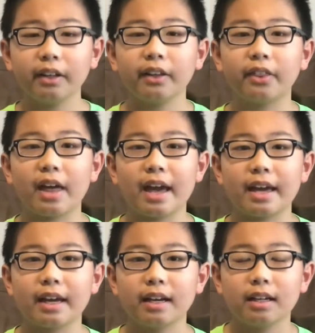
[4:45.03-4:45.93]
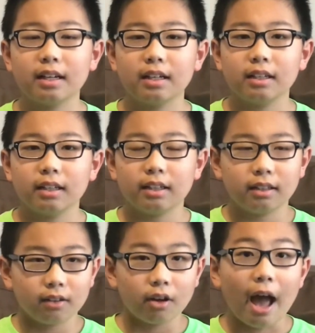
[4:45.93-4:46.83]
they,
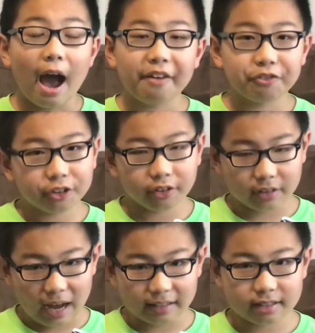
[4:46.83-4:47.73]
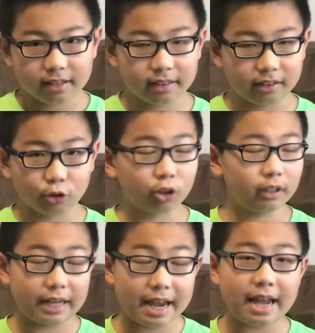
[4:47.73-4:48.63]
after that,
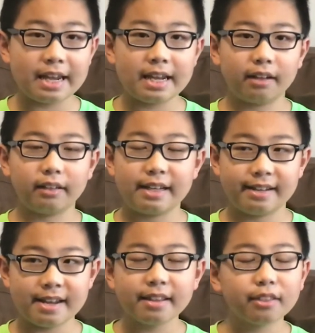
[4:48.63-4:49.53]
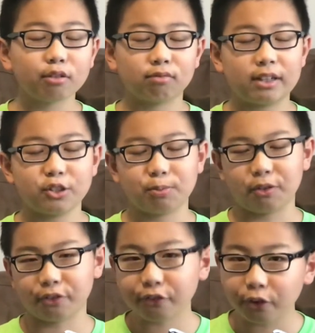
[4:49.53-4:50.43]
or in the Righteous
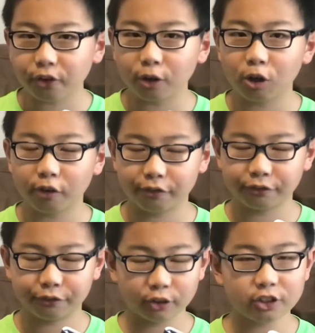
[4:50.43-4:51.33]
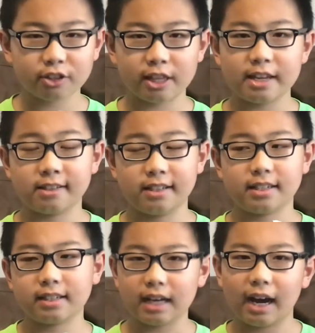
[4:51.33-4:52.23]
Brotherhood fortress, they
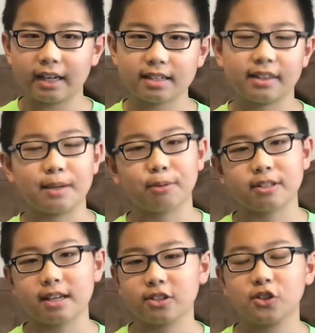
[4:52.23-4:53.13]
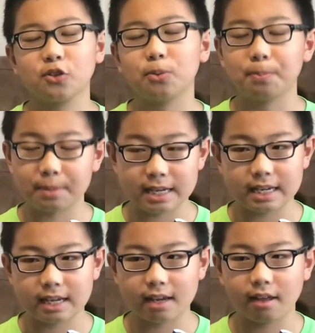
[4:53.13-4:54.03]
disguise and they pretend to
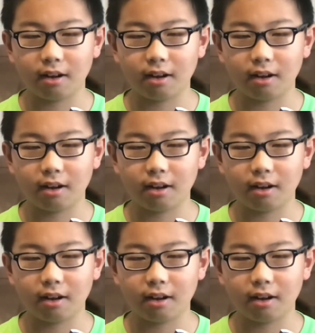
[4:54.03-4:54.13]
be